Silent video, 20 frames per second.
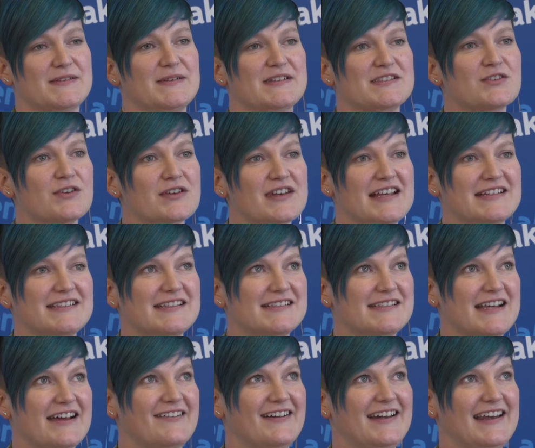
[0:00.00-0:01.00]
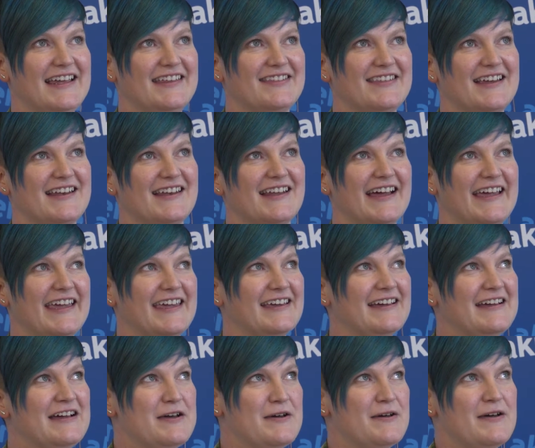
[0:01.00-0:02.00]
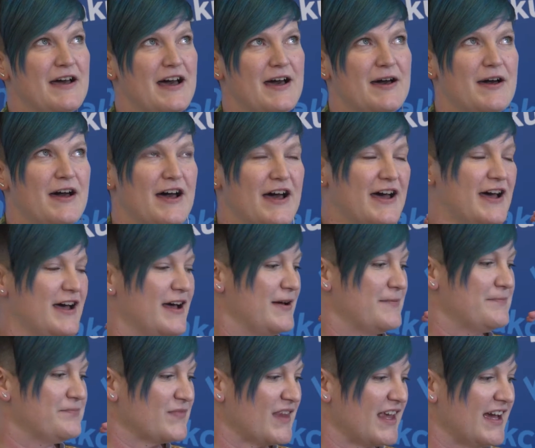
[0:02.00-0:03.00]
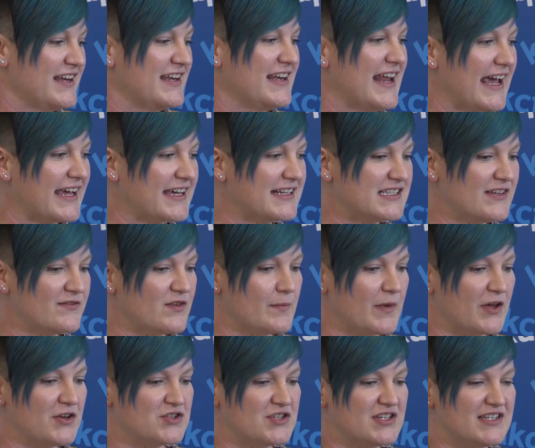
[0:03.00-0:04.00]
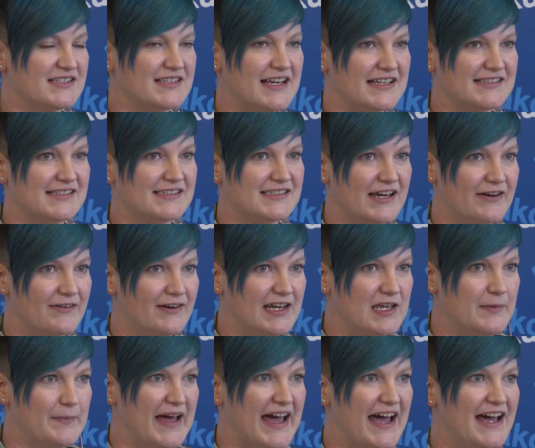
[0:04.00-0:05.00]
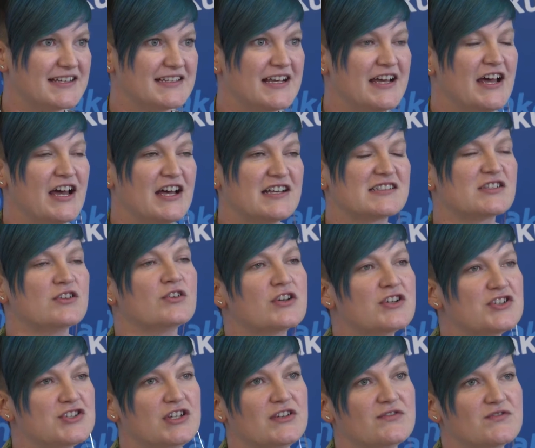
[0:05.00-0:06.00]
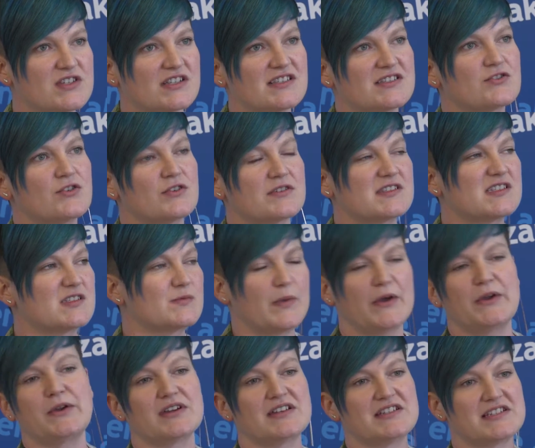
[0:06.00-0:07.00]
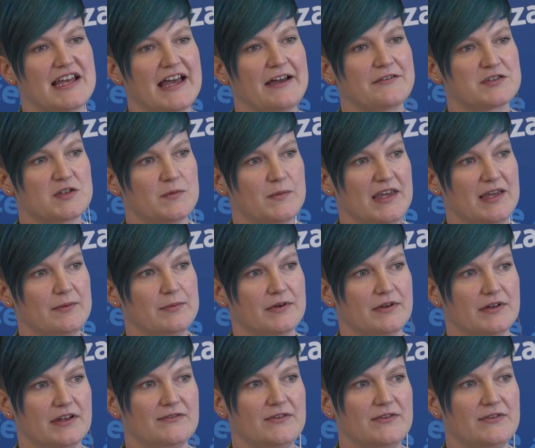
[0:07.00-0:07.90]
So it's not necessarily that like a negative emotion is necessarily bad, as long as you've just not spoken down to people.